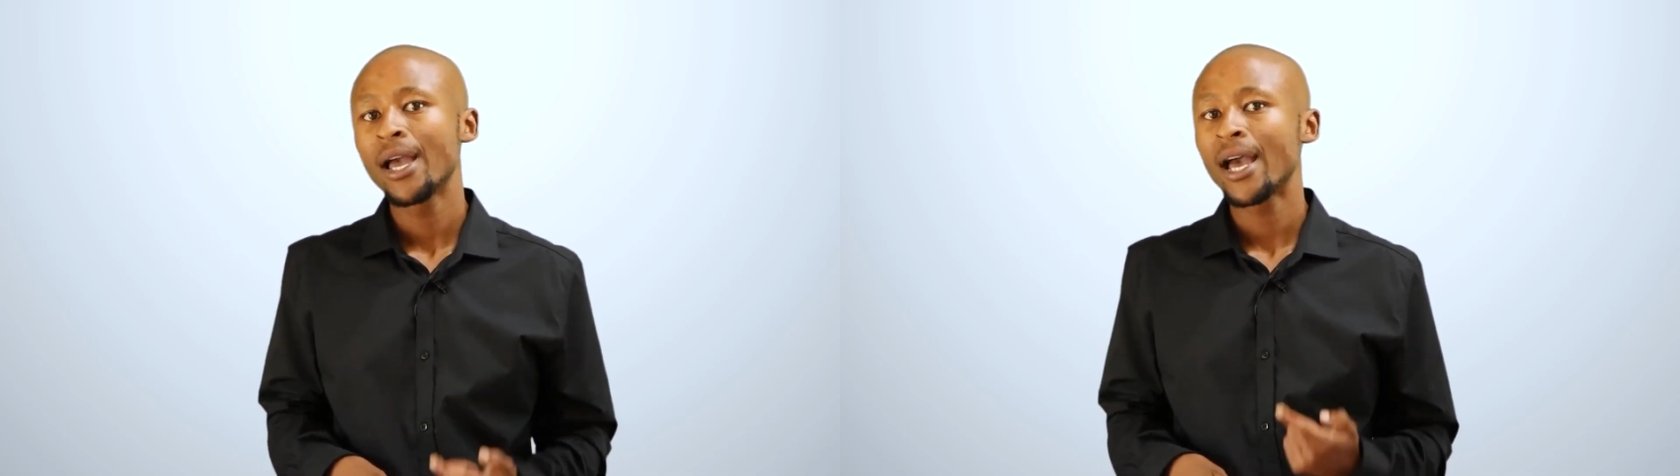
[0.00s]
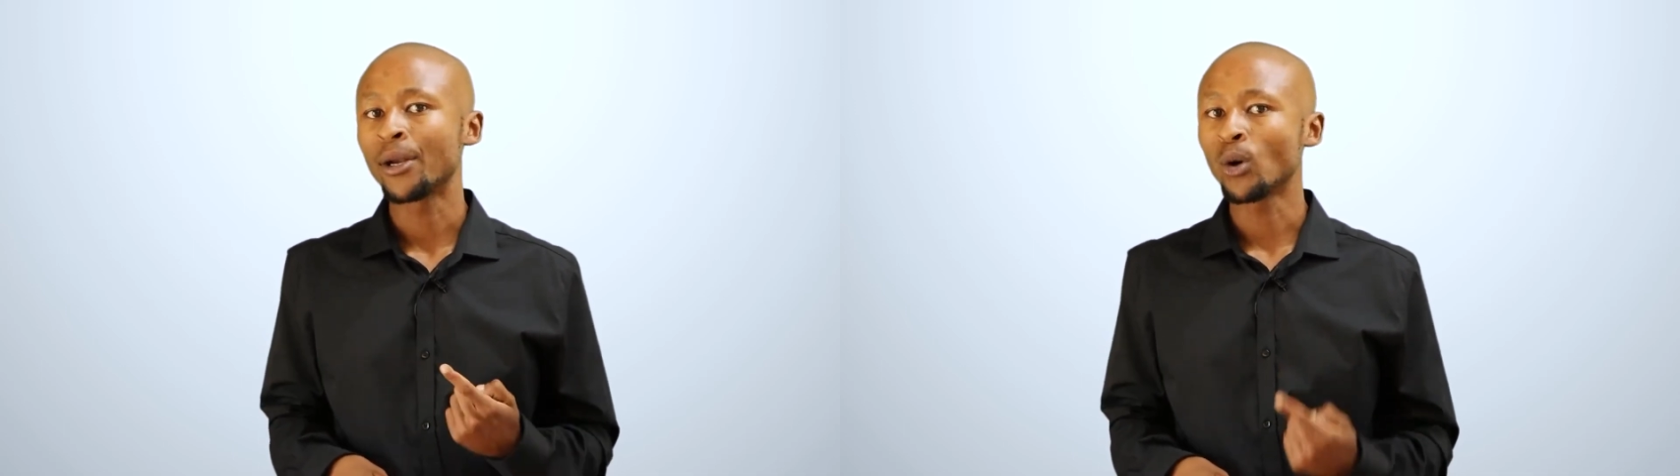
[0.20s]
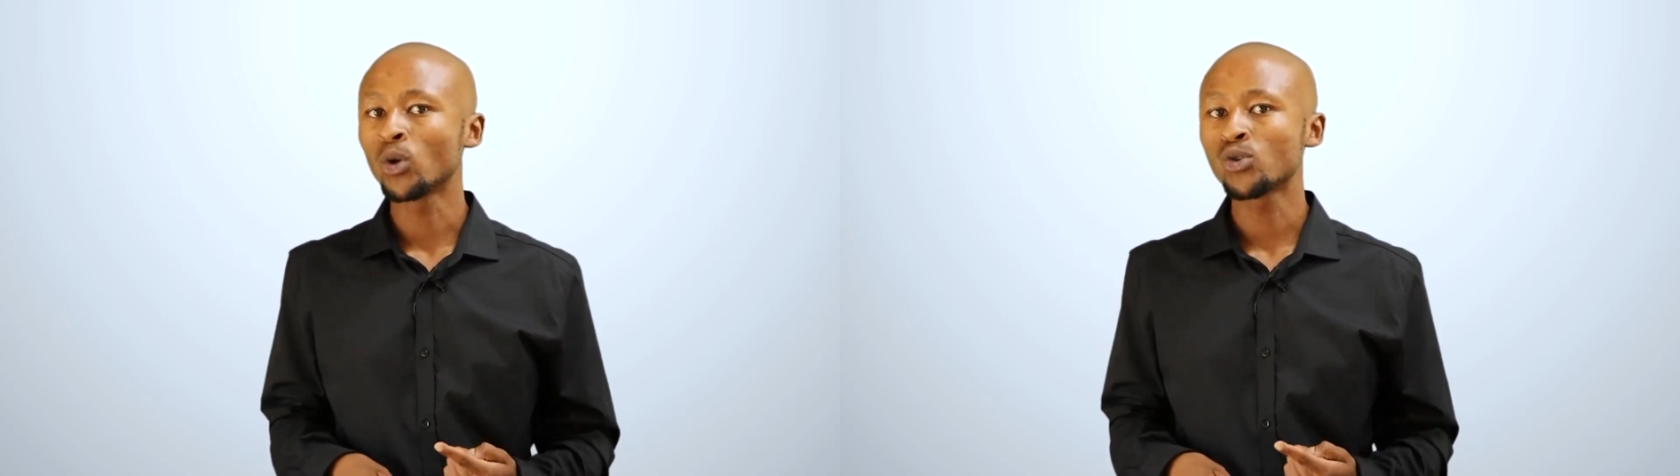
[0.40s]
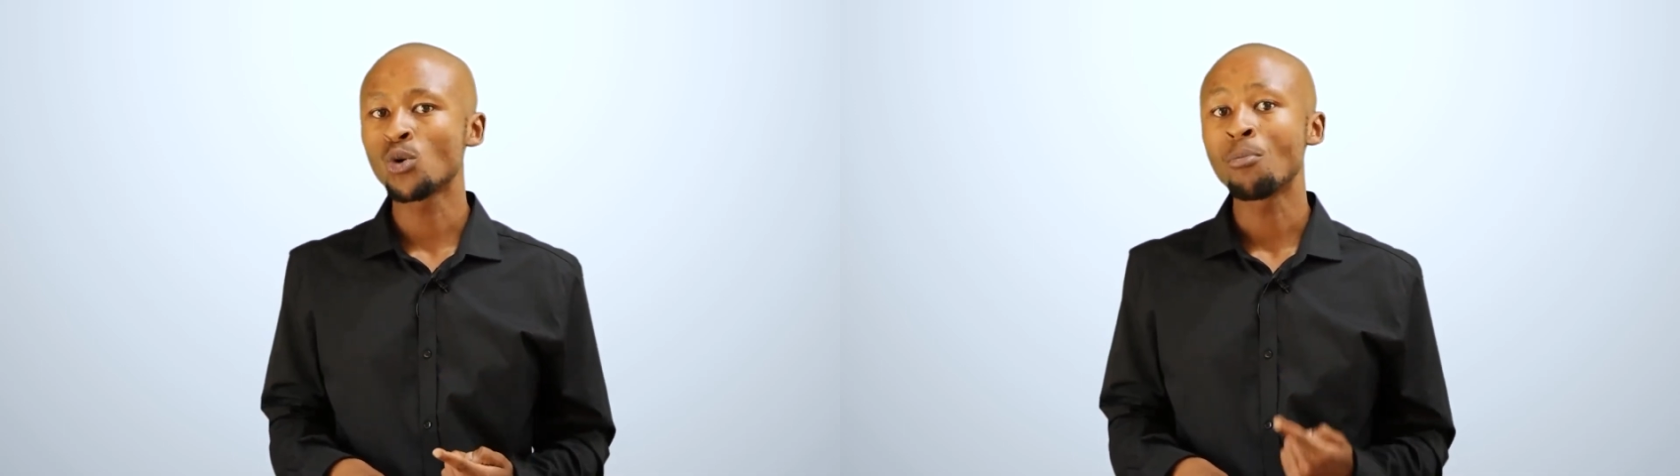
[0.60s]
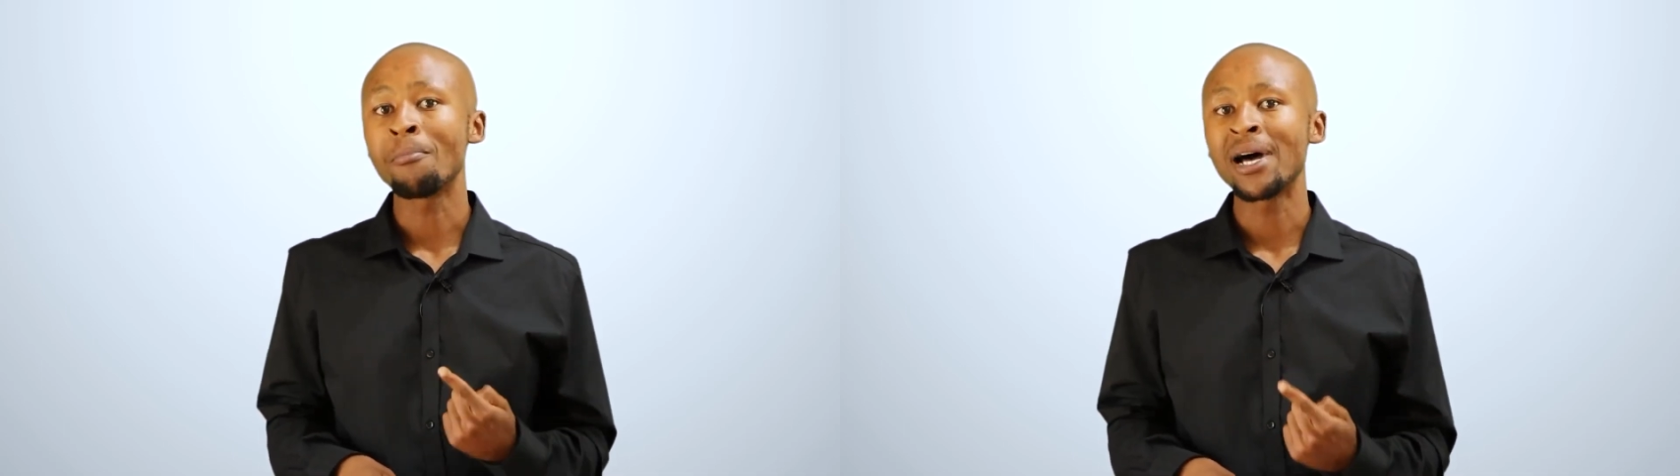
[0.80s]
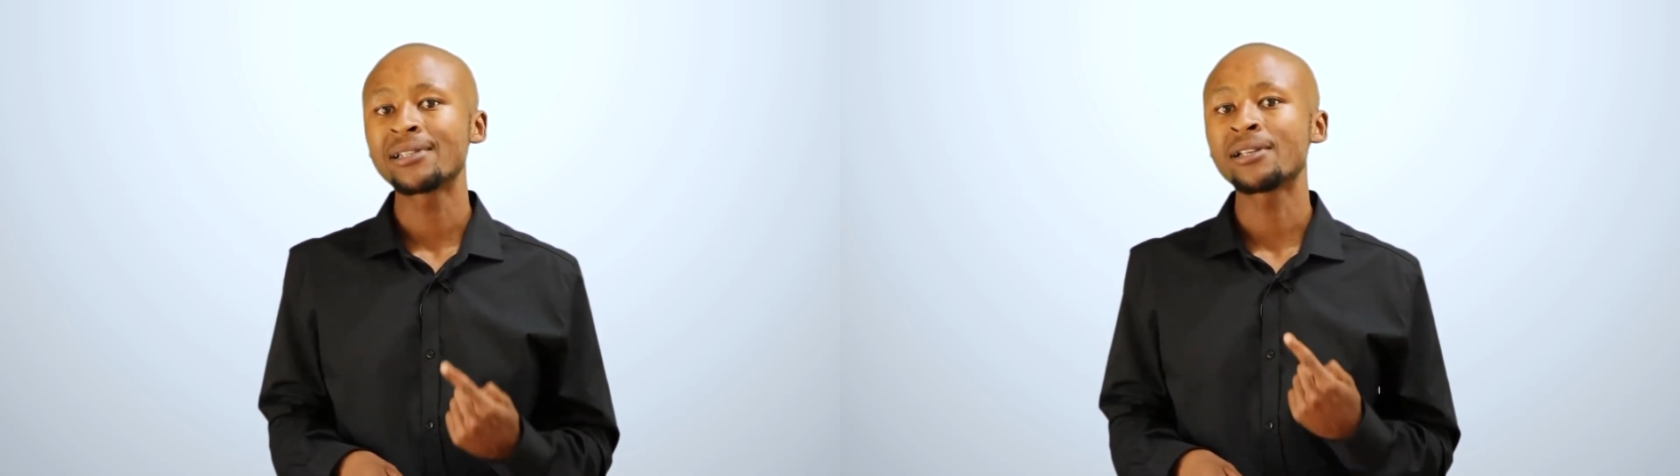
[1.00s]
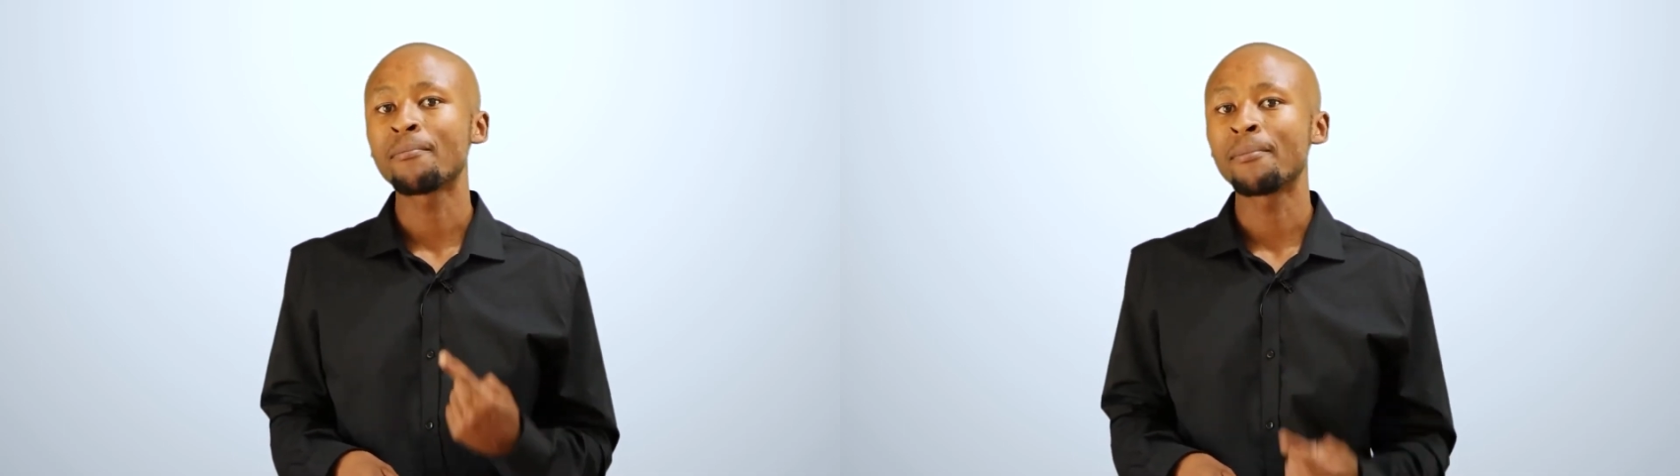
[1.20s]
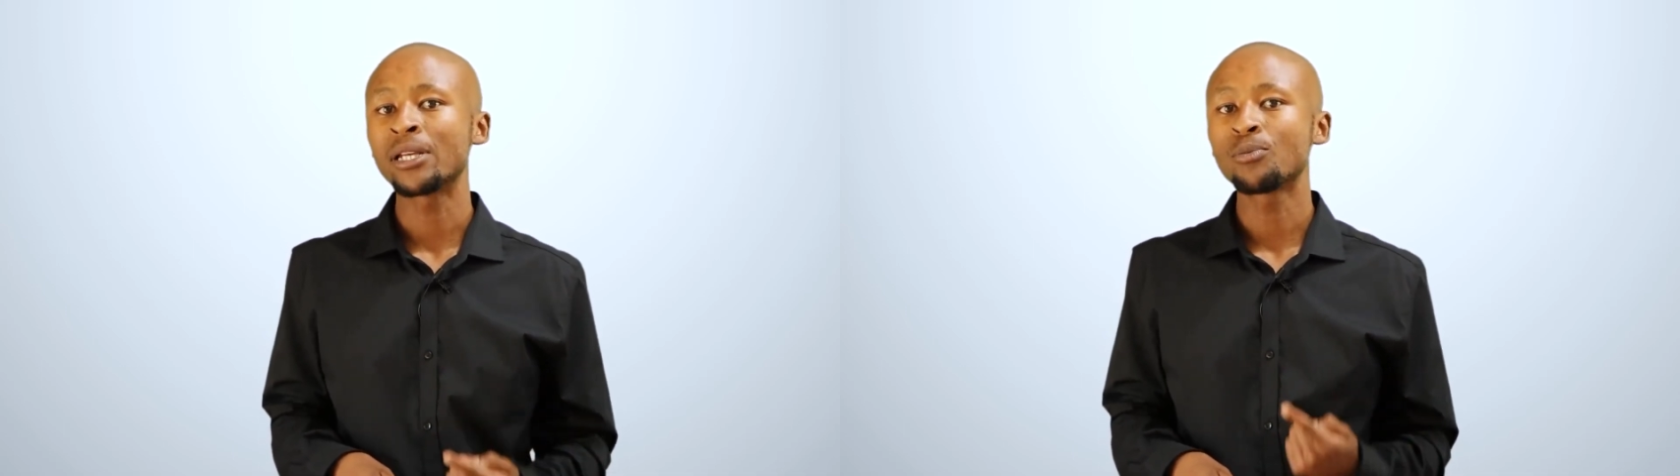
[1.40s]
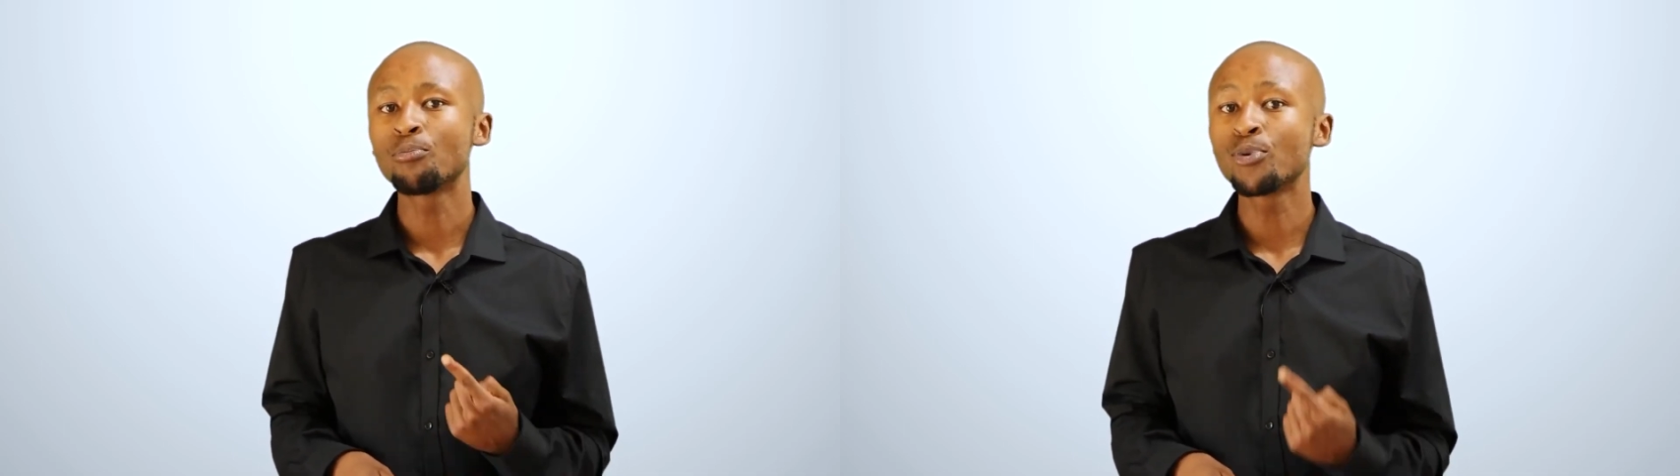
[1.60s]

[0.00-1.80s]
and also must submit